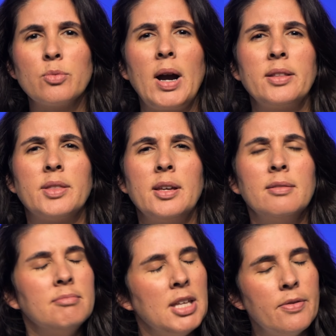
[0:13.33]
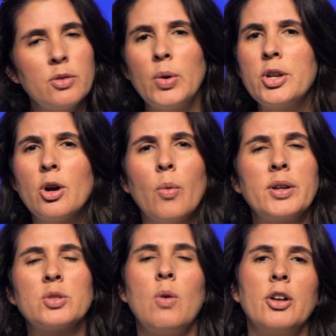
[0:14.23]
right thing even when no one
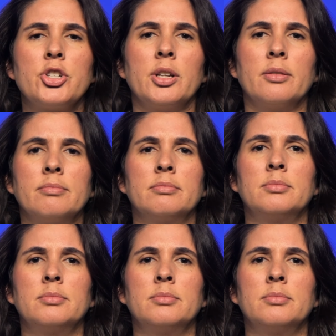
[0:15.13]
is watching.